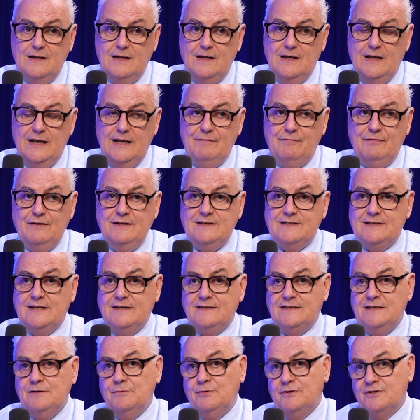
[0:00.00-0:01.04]
If he says
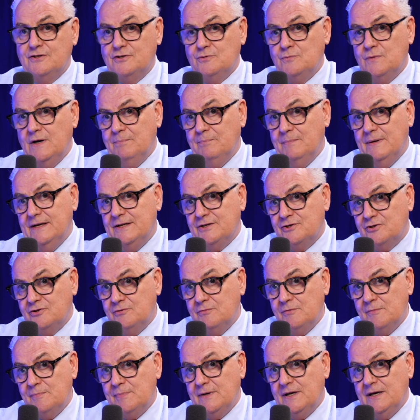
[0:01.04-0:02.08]
he wants a 1-bedroom
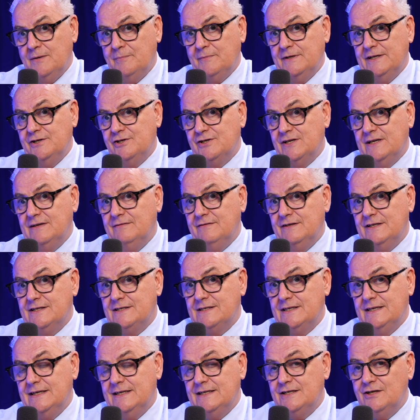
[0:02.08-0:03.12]
apartment in
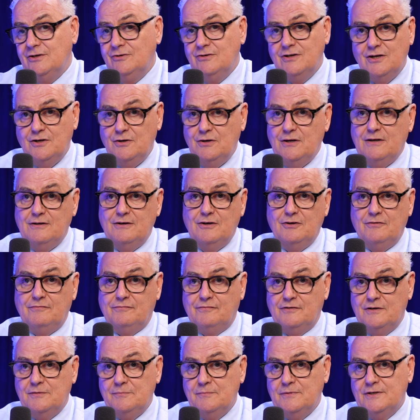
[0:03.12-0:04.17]
JVC, don't go and
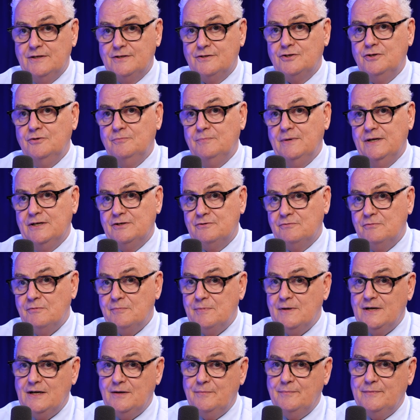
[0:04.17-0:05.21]
offer him a 2-bedroom
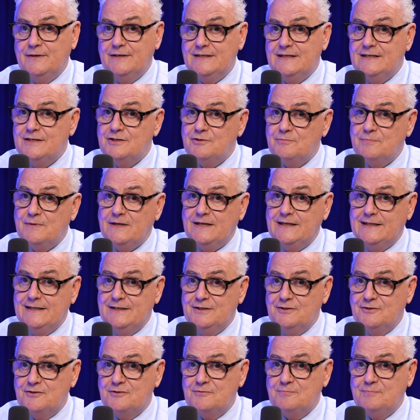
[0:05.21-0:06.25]
apartment in Dubai
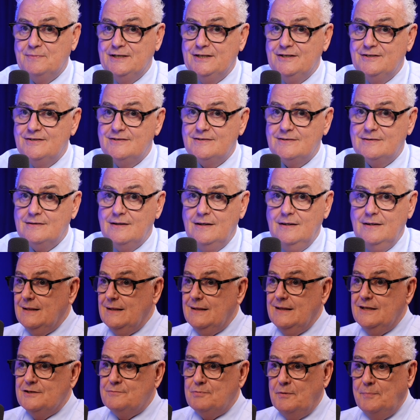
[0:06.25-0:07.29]
Hills because
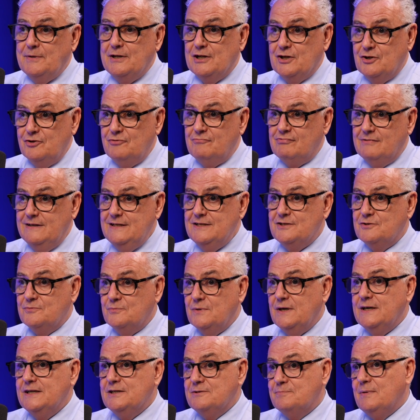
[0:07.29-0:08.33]
there's probably a good reason
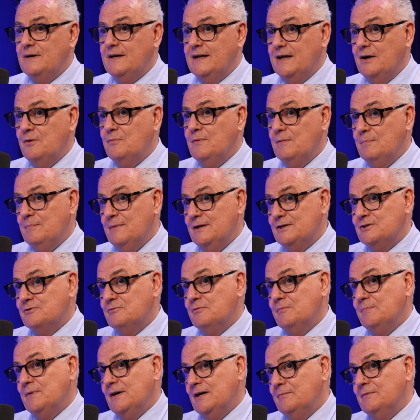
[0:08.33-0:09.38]
why he's buying a 1-bedroom
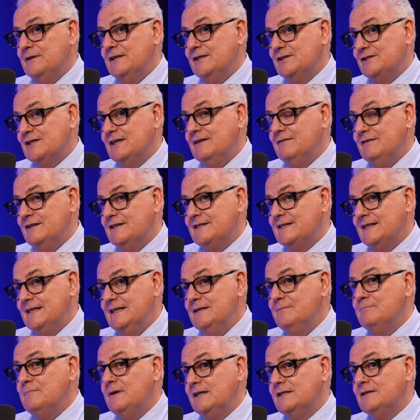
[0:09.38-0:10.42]
apartment in JVC. He
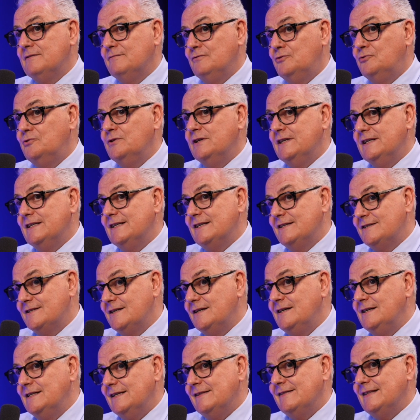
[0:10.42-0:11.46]
might have already
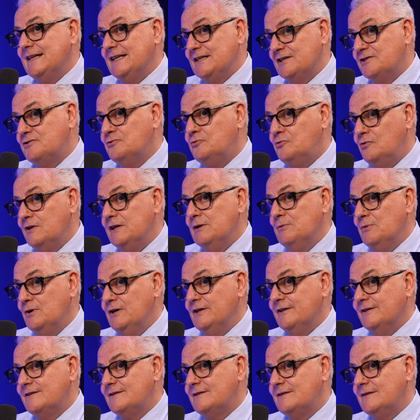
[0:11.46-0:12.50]
decided that's all he
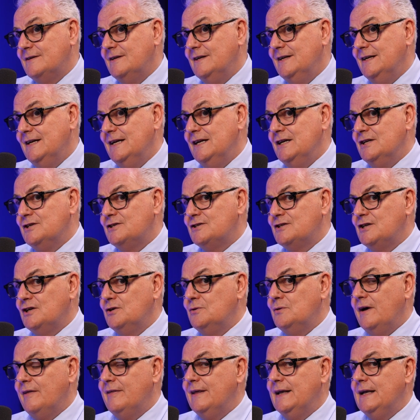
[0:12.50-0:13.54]
wants.
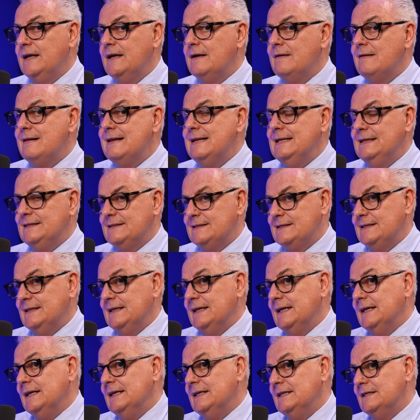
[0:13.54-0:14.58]
So I think
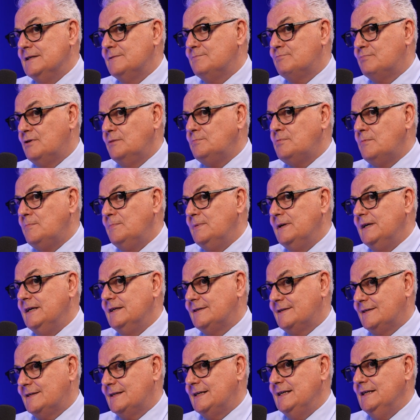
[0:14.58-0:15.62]
listening is probably a
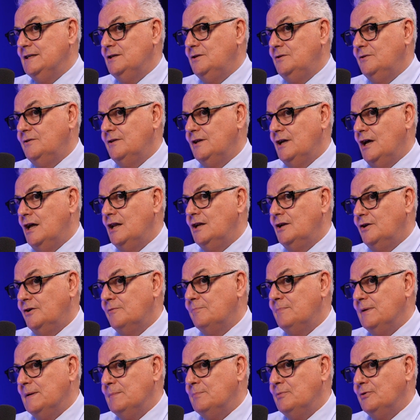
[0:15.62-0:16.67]
skill that a lot of
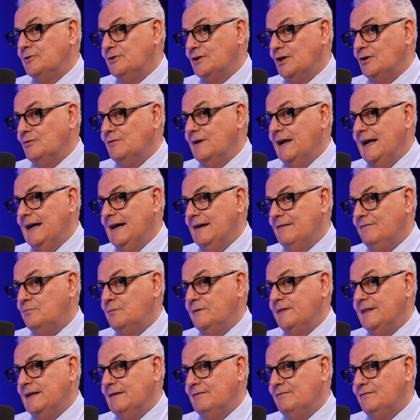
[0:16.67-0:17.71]
people don't have
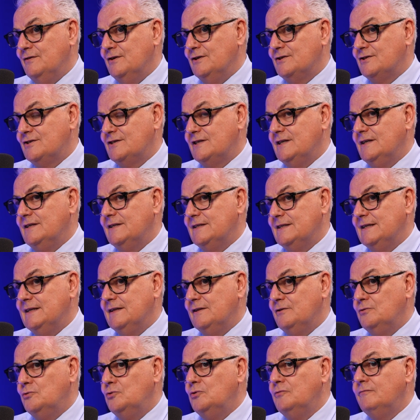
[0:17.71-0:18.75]
when they first start here.
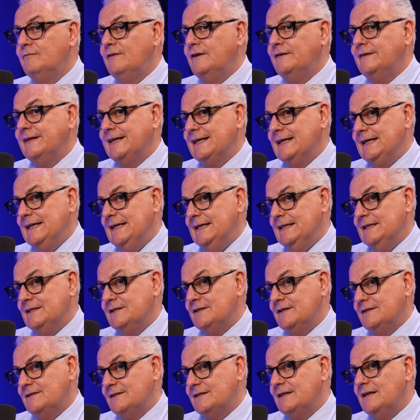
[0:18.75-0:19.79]
They're all very keen
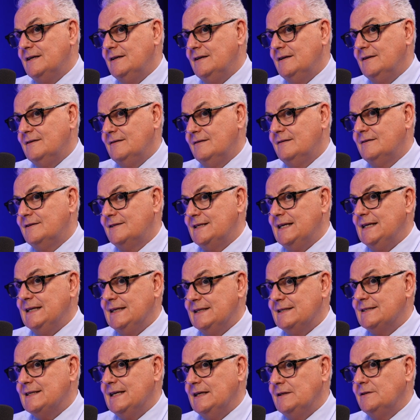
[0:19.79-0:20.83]
to start selling,
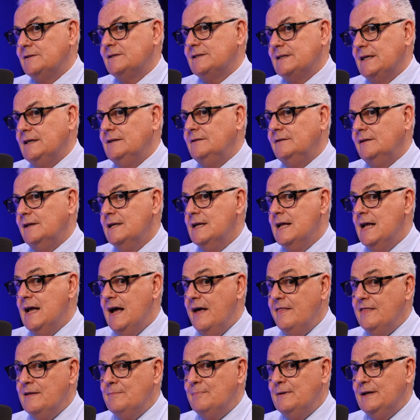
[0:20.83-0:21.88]
sell, sell.
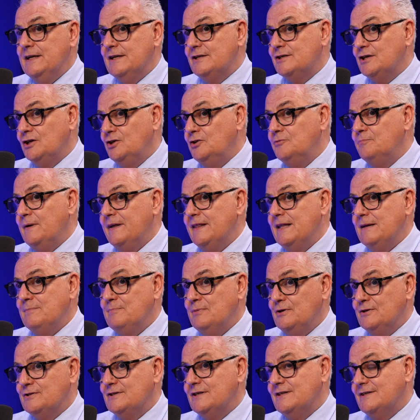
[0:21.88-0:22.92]
And they're being told by their
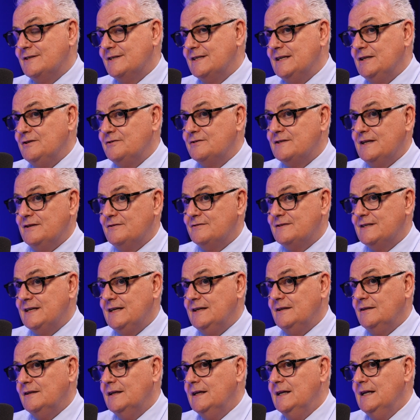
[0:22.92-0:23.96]
bosses, sell, sell,
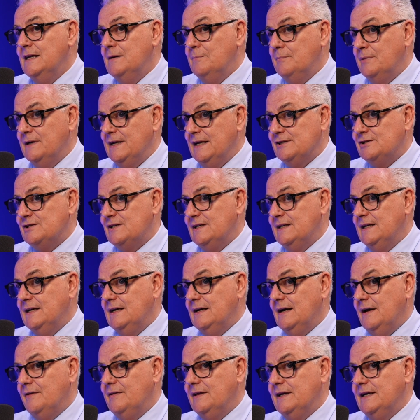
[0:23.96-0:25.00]
sell. But actually,
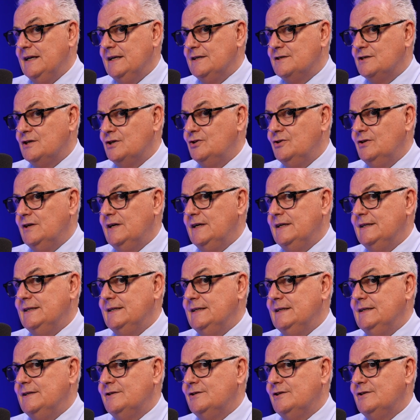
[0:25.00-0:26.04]
I think it's a good
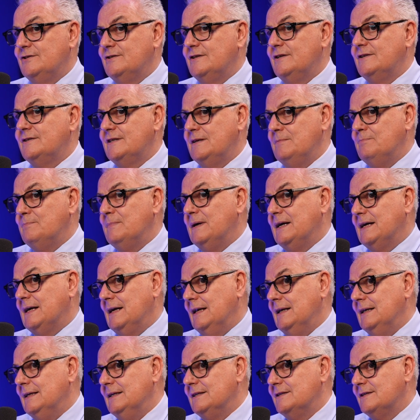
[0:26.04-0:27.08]
idea just to sit back
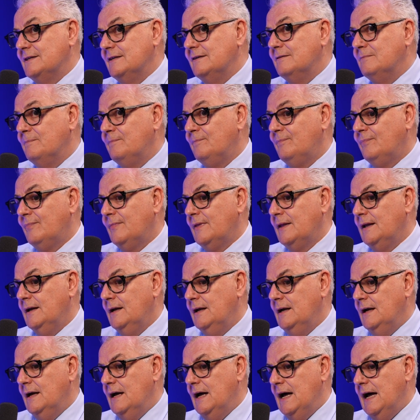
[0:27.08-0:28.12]
and listen.
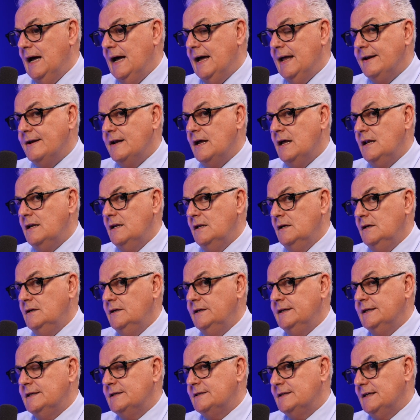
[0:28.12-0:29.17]
and learn
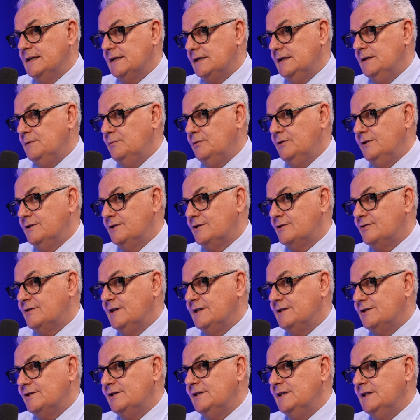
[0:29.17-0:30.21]
exactly what the
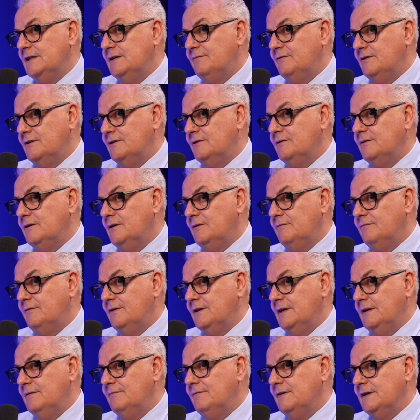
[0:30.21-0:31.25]
strategy of
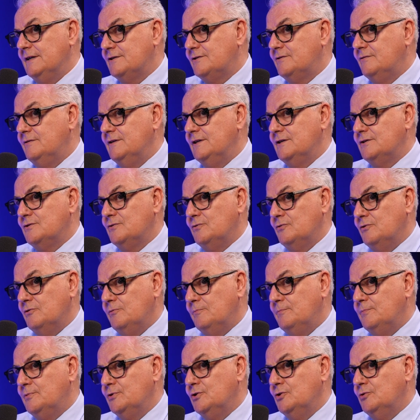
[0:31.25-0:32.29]
the investor is, or
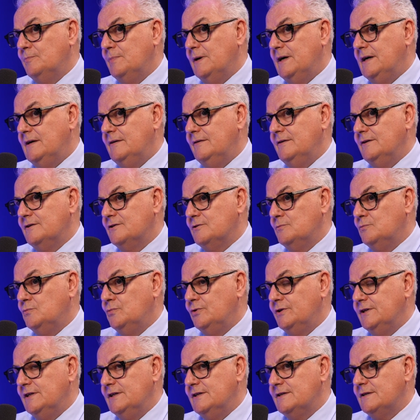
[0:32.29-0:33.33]
your buyer is, and
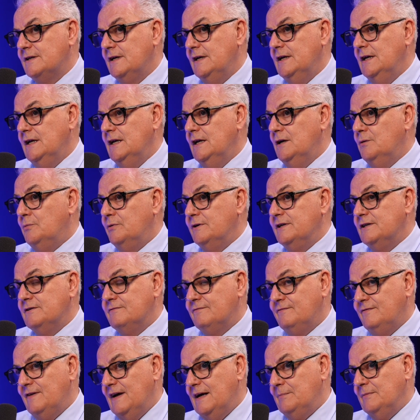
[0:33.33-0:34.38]
what his
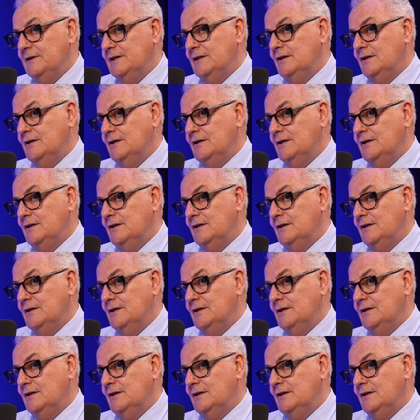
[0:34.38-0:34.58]
family are